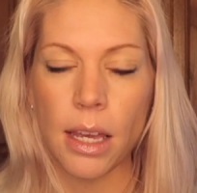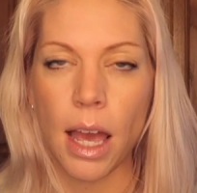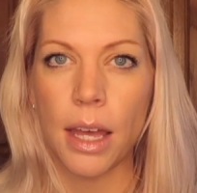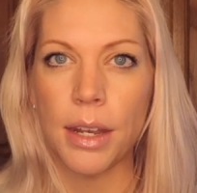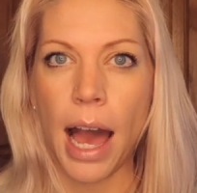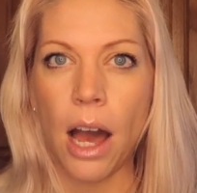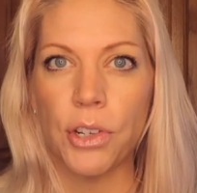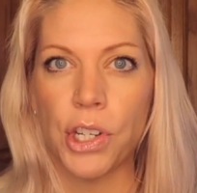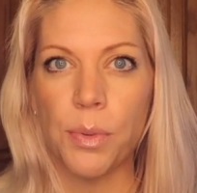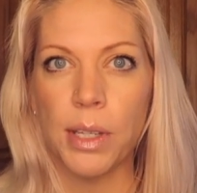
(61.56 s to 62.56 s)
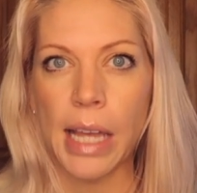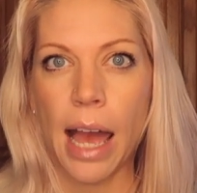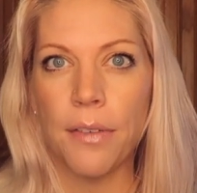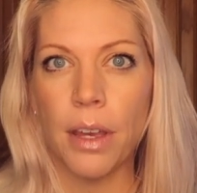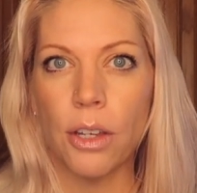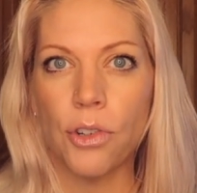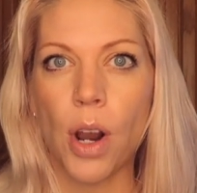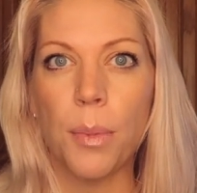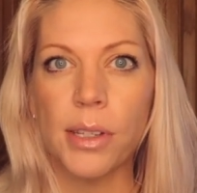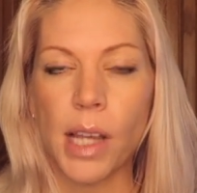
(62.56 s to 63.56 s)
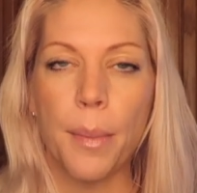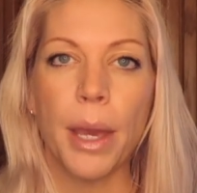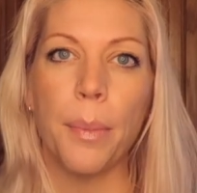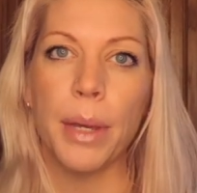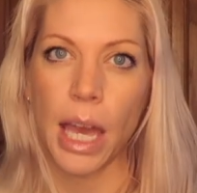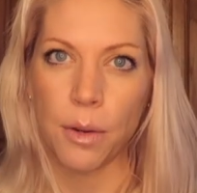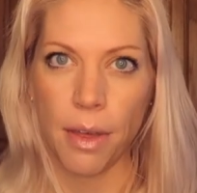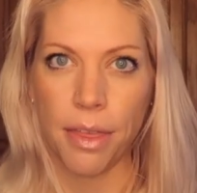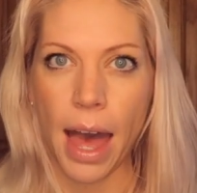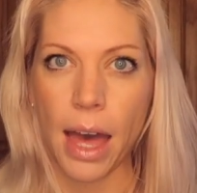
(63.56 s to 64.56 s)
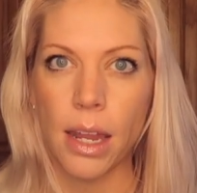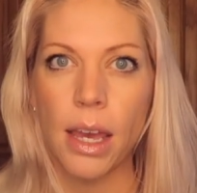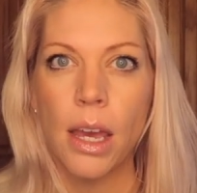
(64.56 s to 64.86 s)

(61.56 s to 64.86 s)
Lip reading: and how she was having troubles coming up again with that.